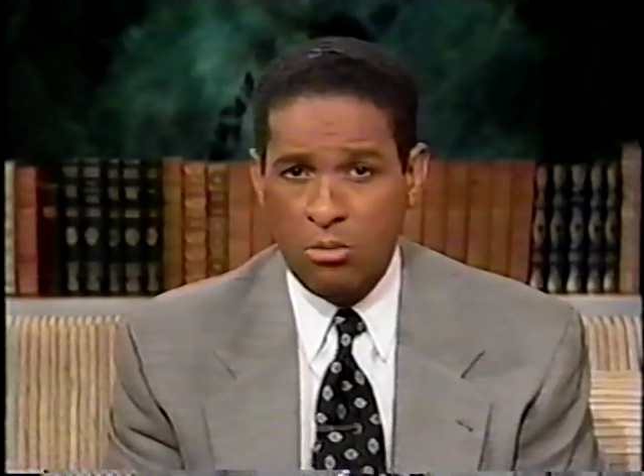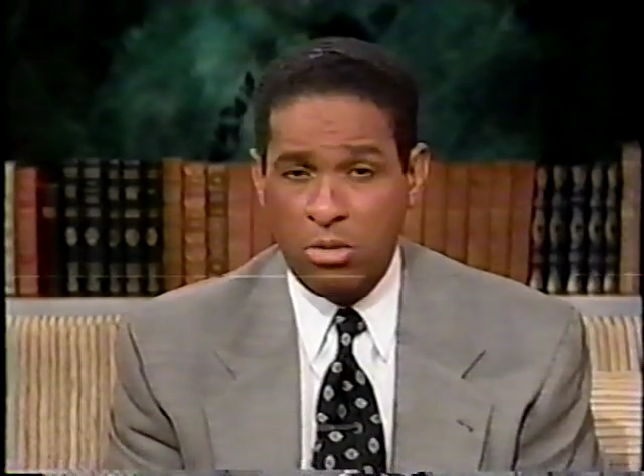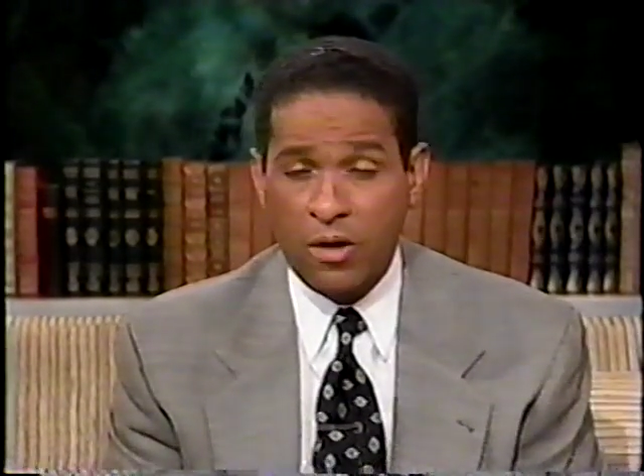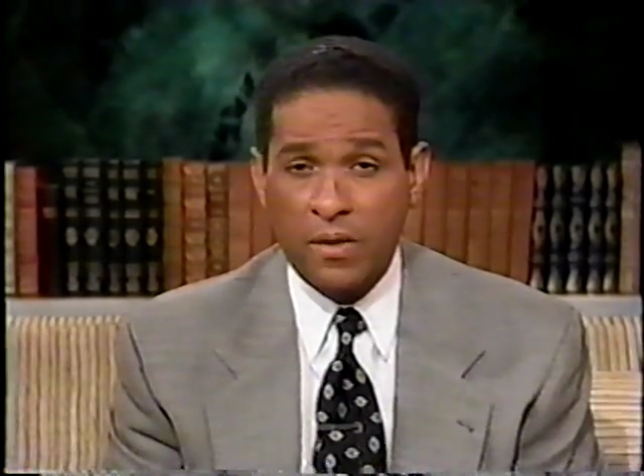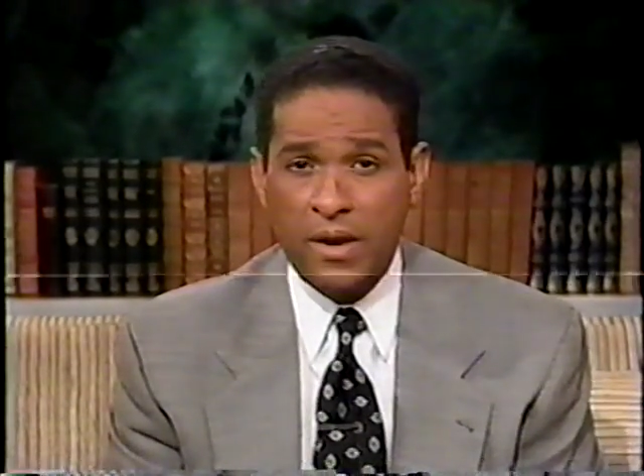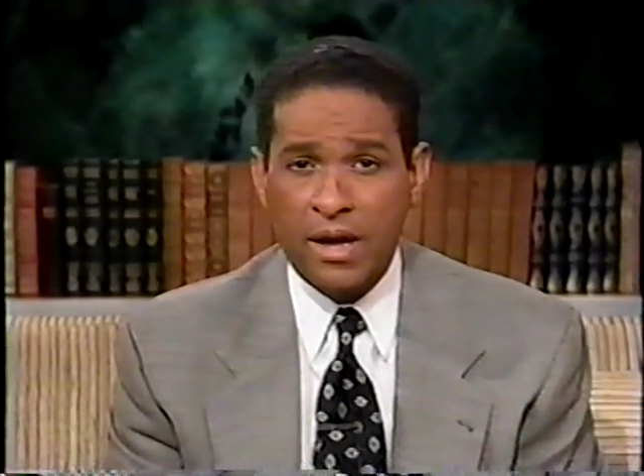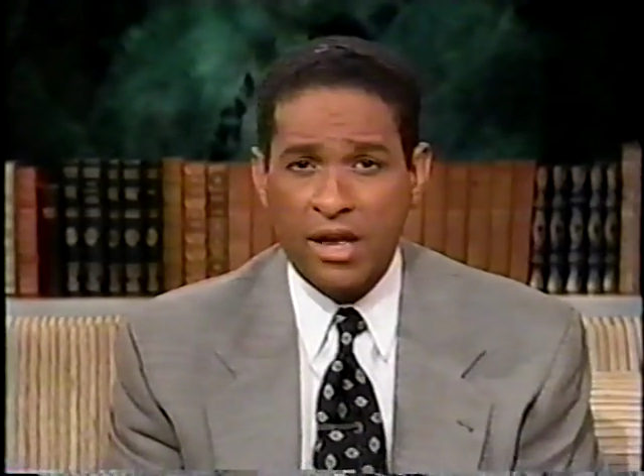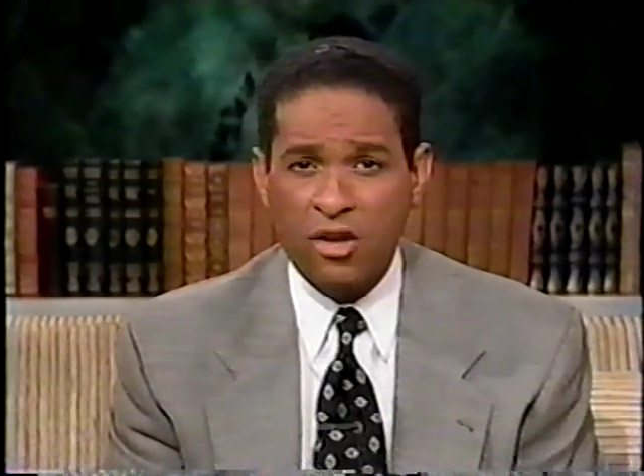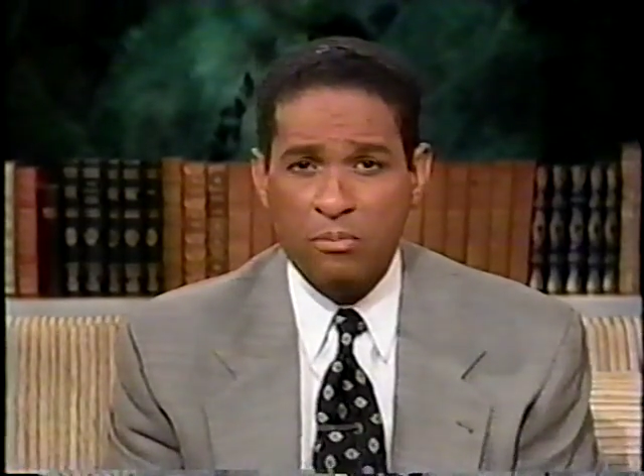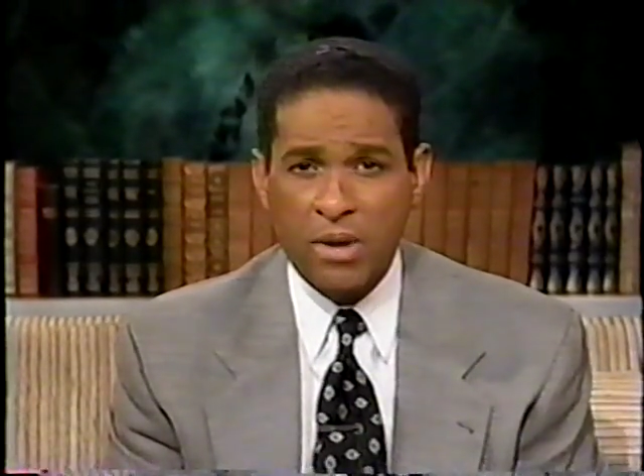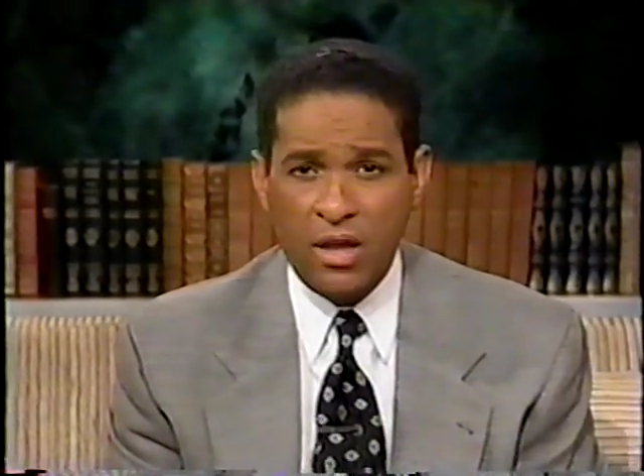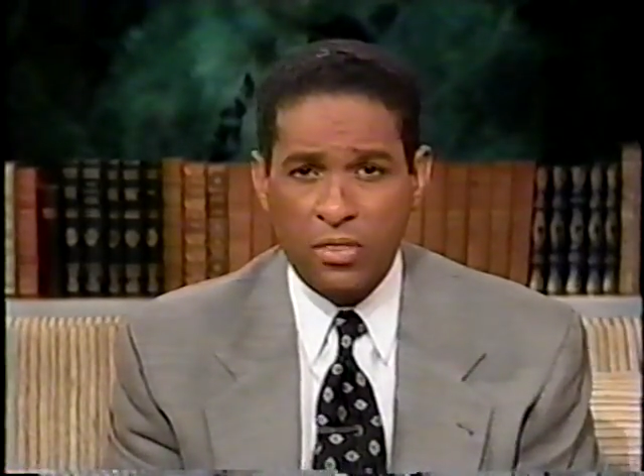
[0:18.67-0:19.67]
But on the night
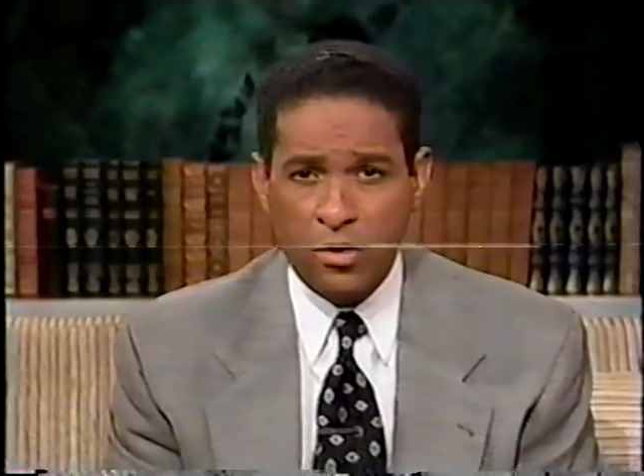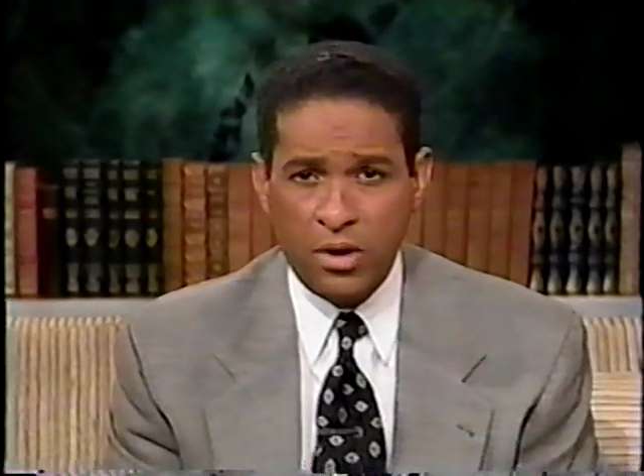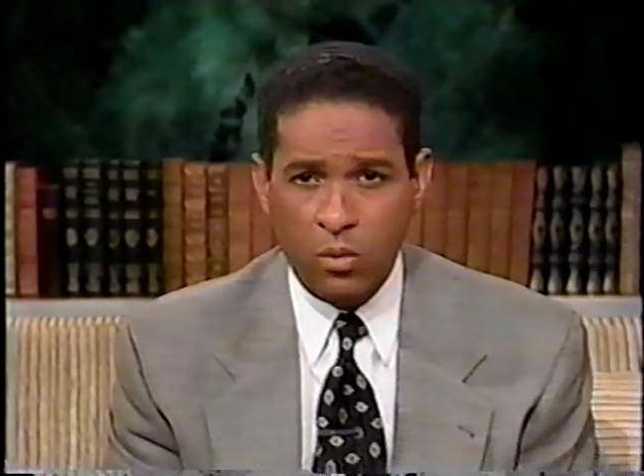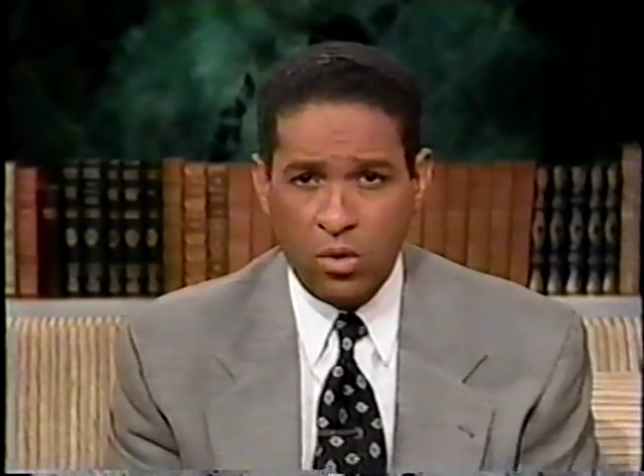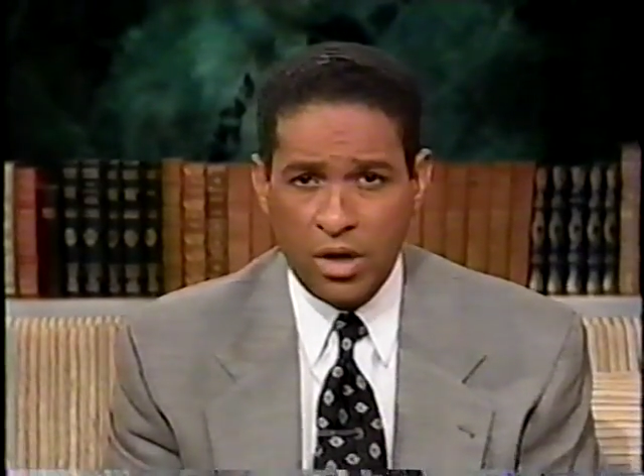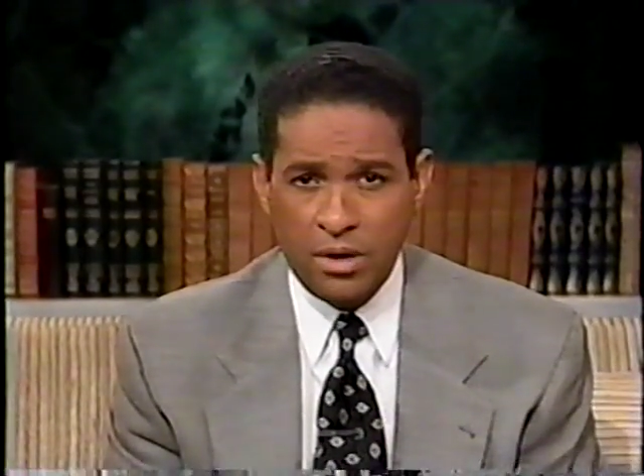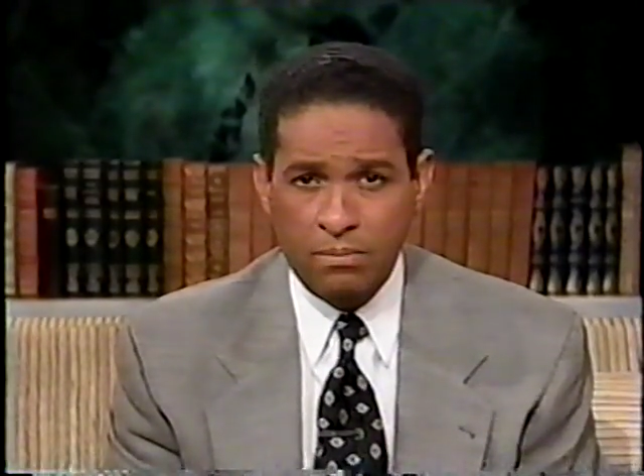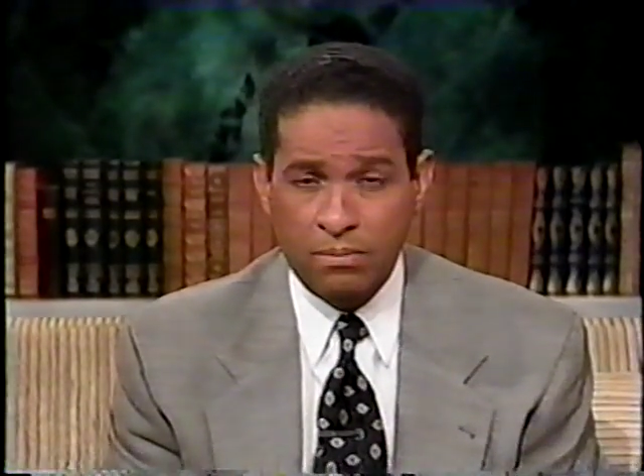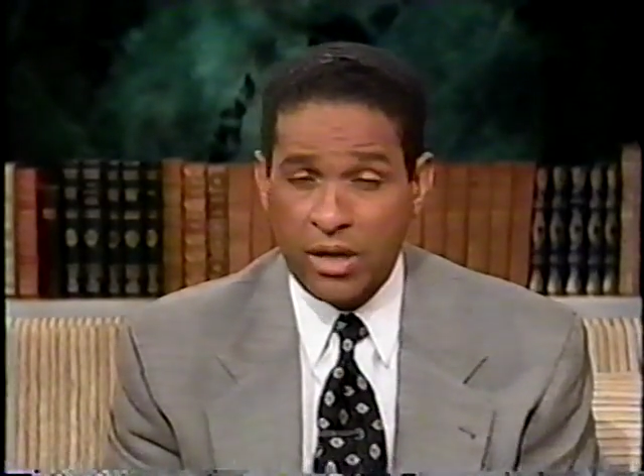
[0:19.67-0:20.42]
of May 31,